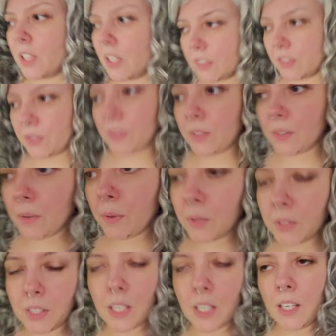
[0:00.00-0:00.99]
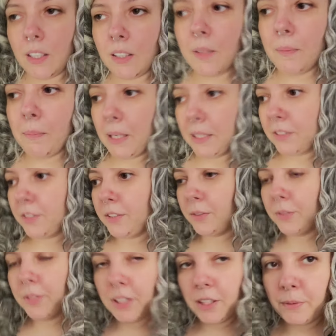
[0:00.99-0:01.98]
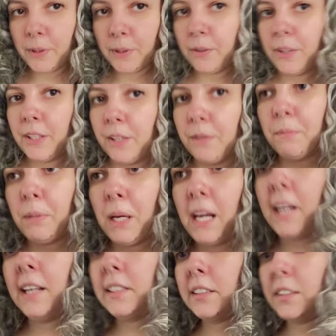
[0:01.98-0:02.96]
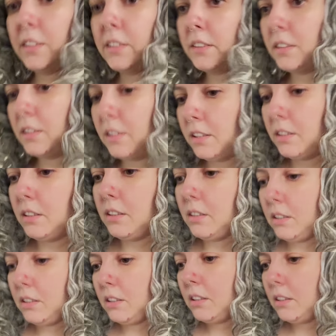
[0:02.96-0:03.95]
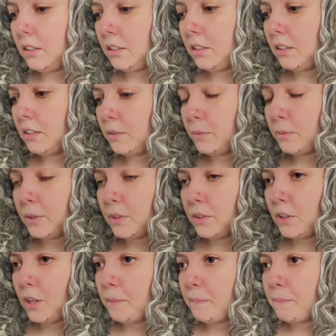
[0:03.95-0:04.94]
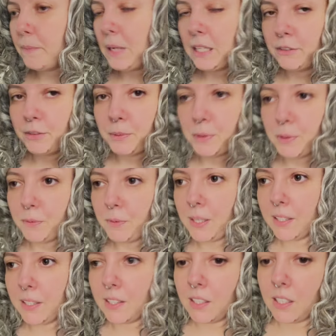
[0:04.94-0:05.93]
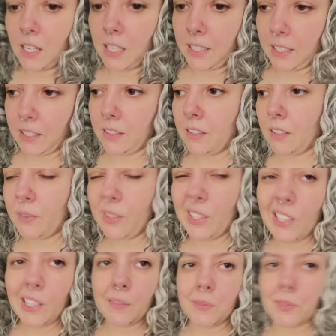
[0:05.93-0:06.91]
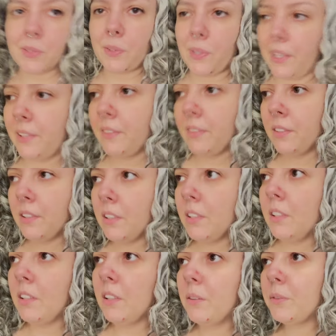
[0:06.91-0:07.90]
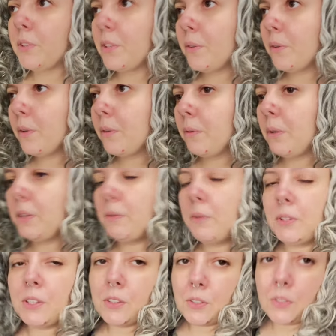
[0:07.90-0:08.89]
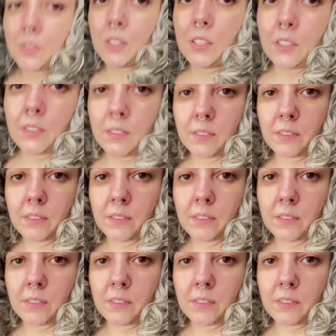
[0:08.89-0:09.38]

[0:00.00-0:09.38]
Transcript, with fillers: To the hotel, back to the hotel. We already unpacked and we got back from the Red Lion. The Red Lion was okay. Was it? What? What did you think?